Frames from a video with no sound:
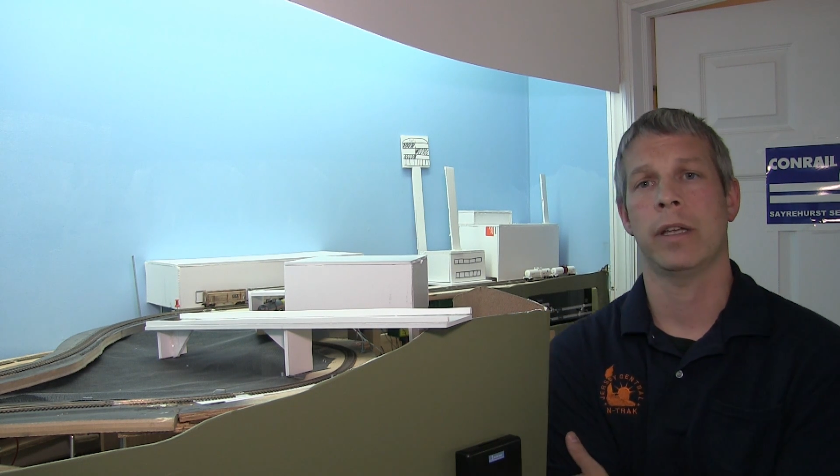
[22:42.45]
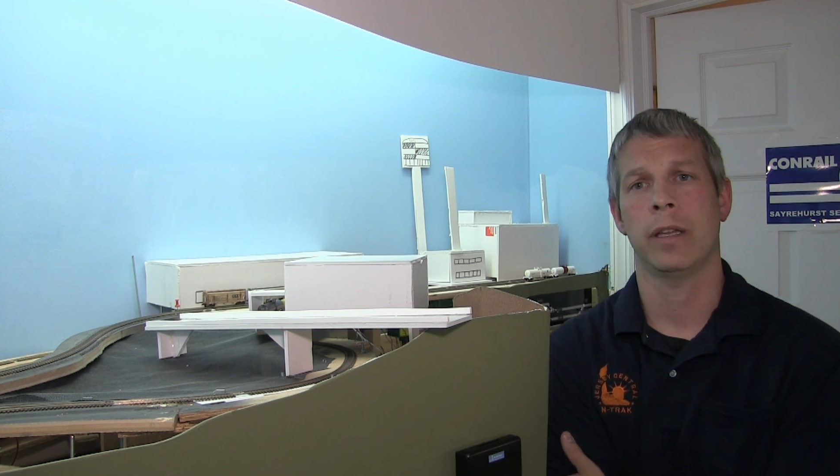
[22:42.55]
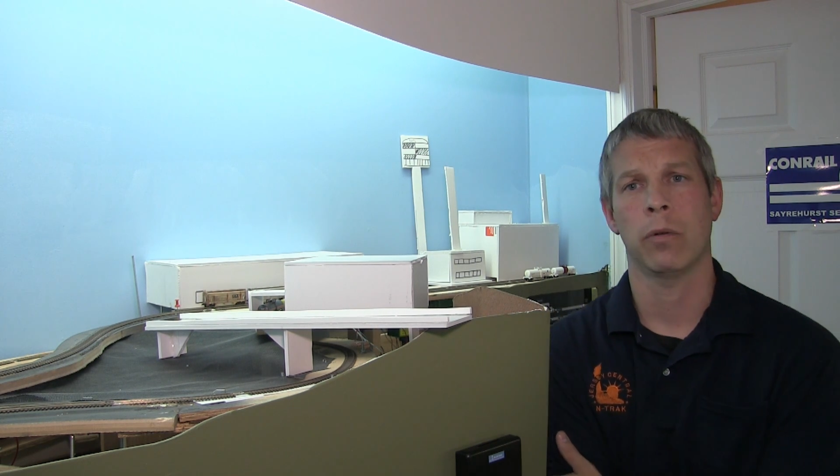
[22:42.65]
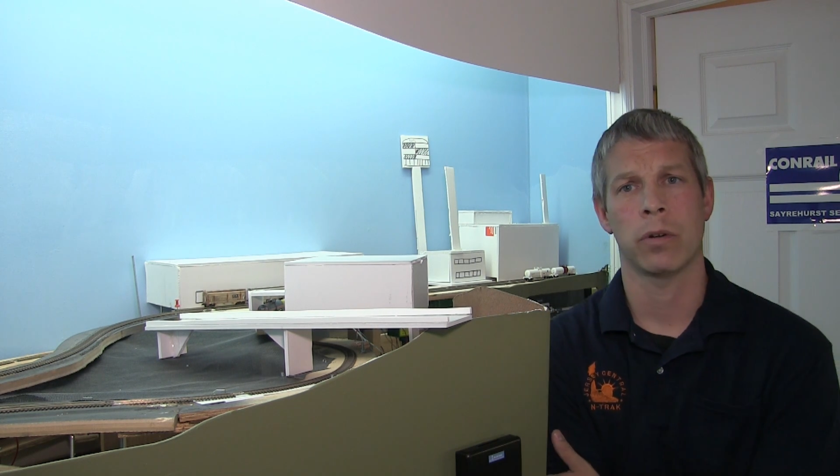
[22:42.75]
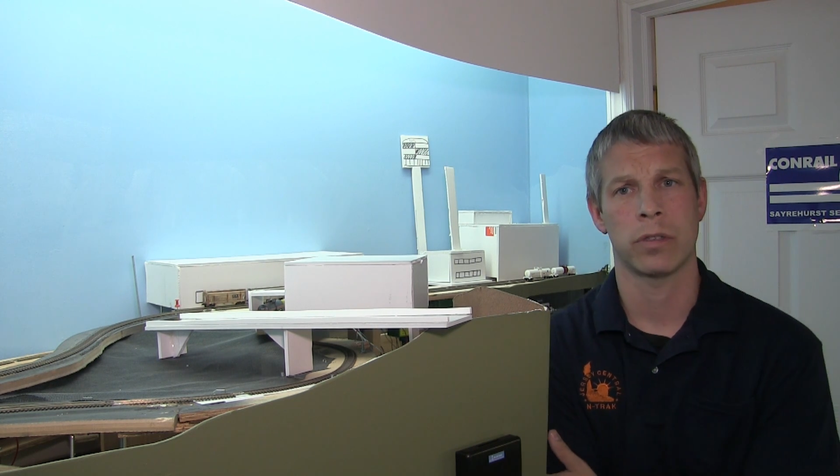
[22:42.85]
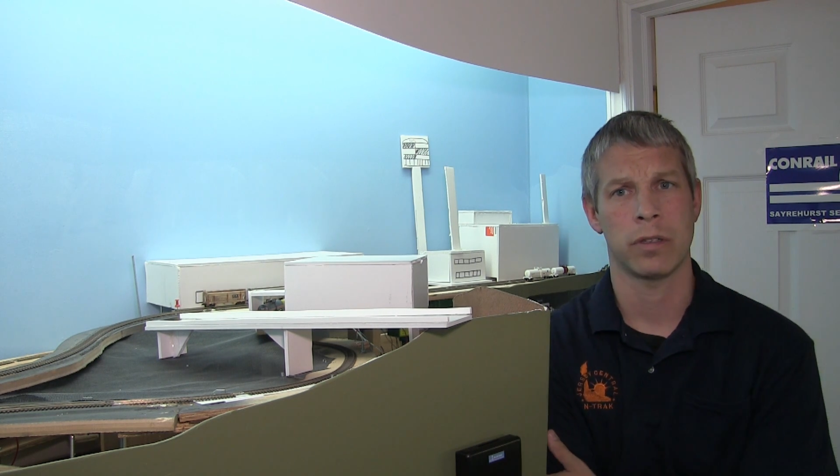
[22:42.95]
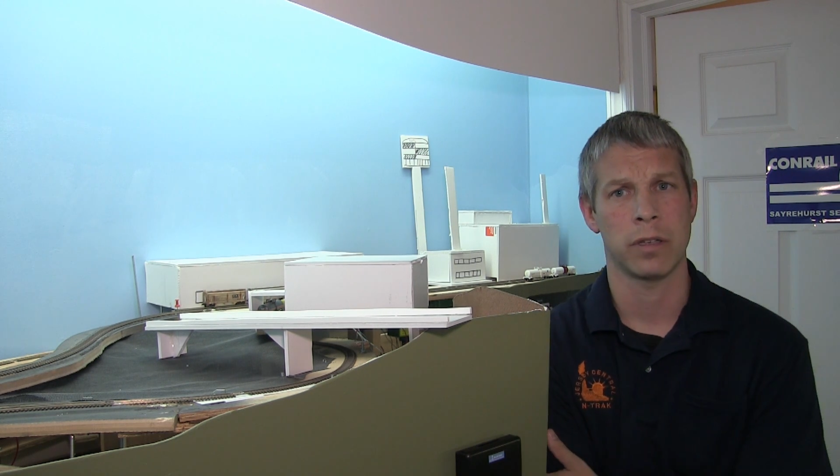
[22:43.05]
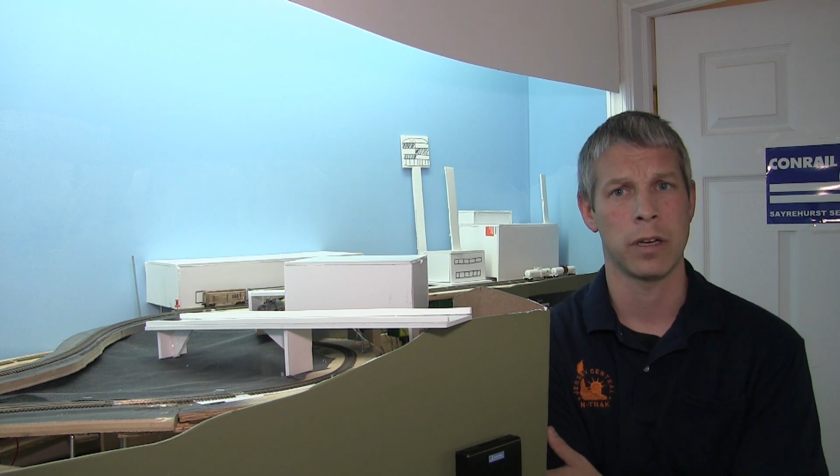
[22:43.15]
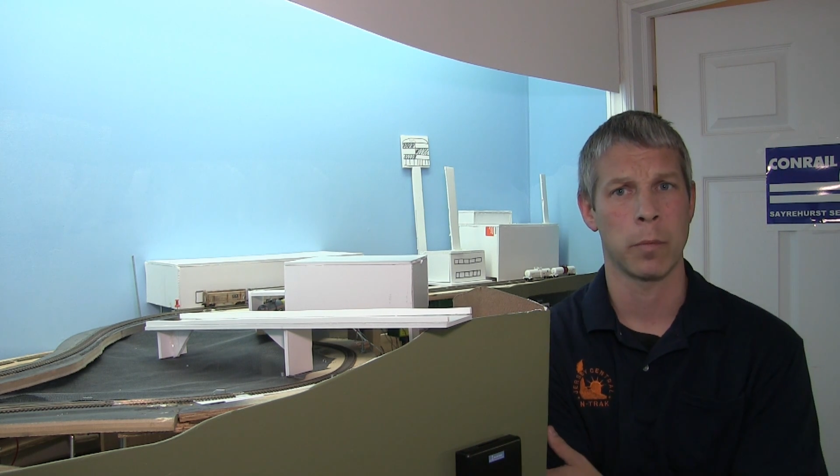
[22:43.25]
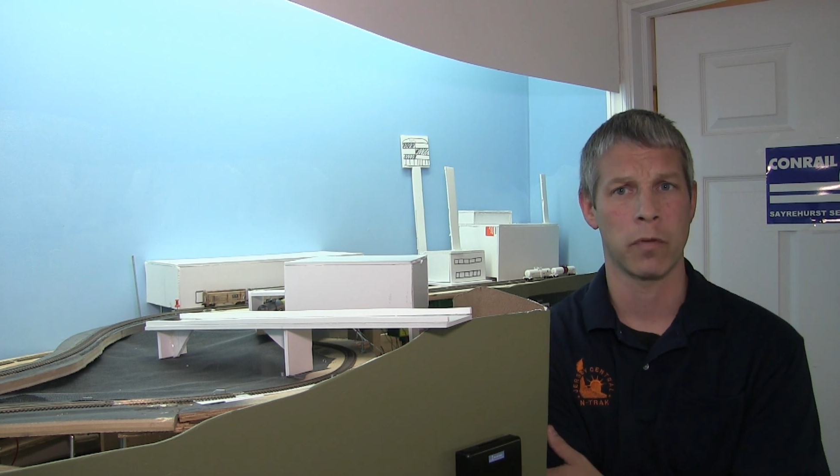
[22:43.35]
and they were
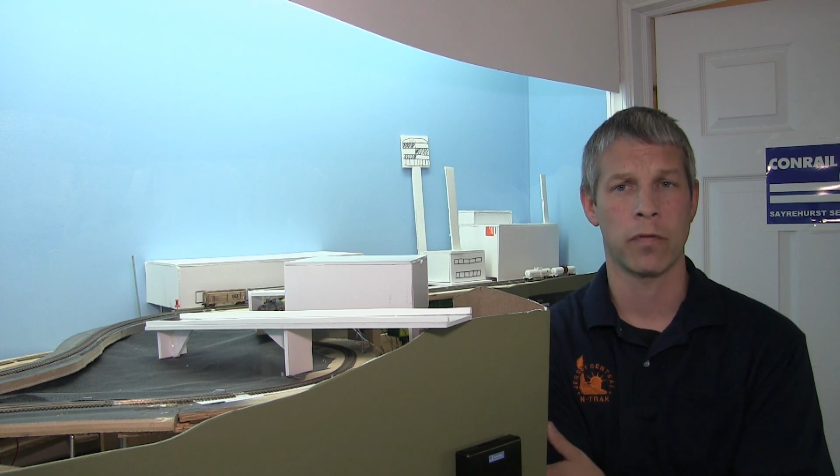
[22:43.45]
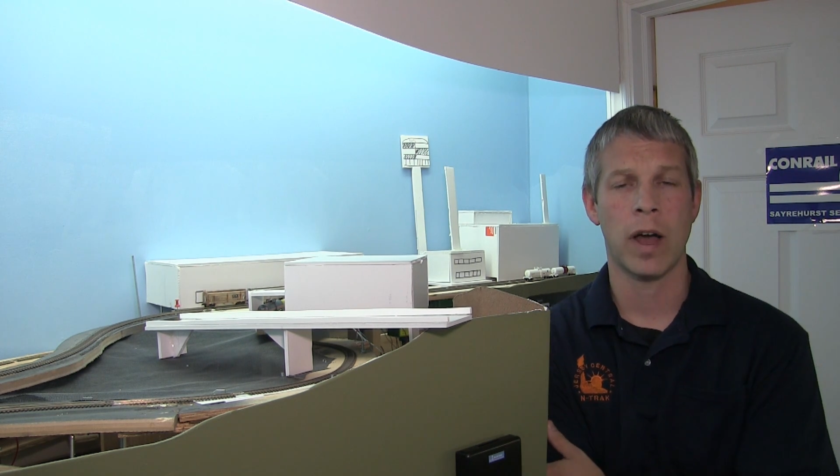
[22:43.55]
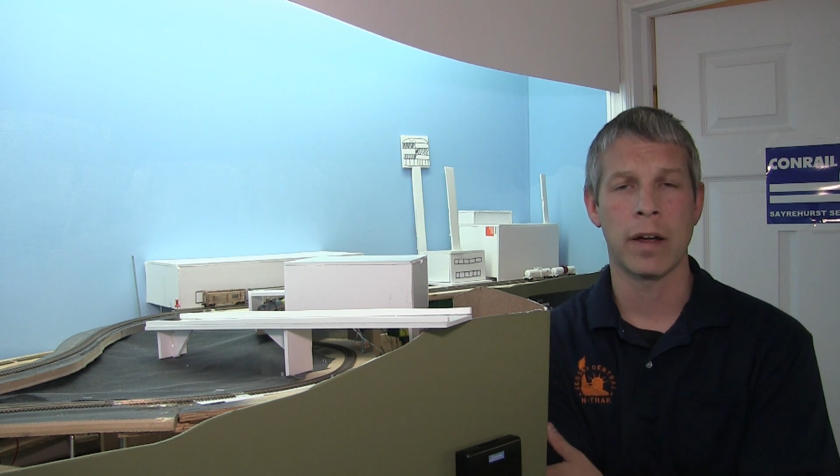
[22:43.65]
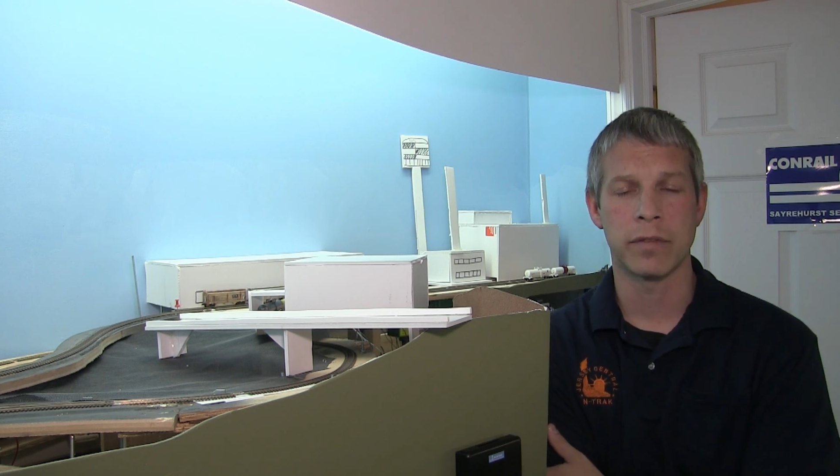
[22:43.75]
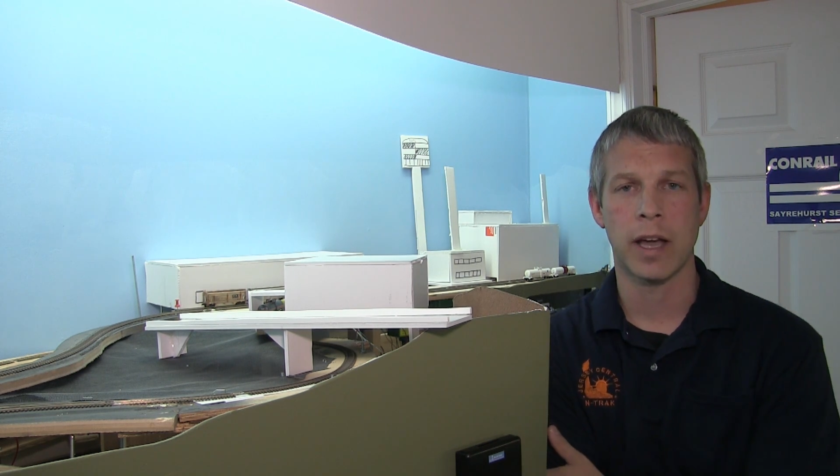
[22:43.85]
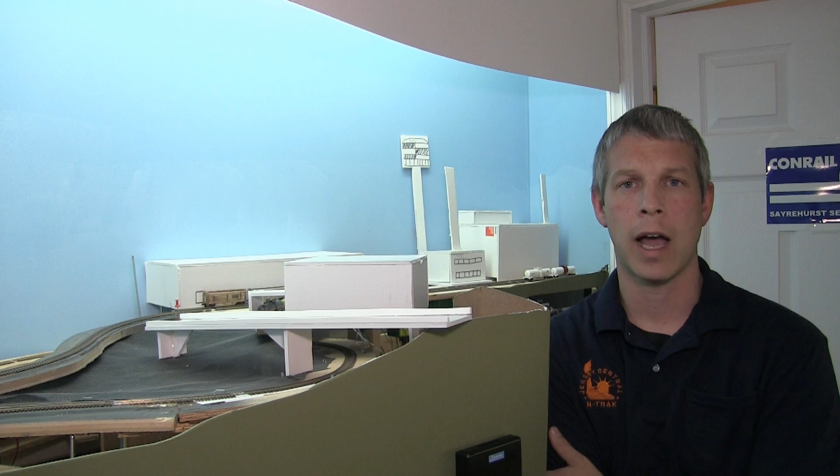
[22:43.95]
also the #5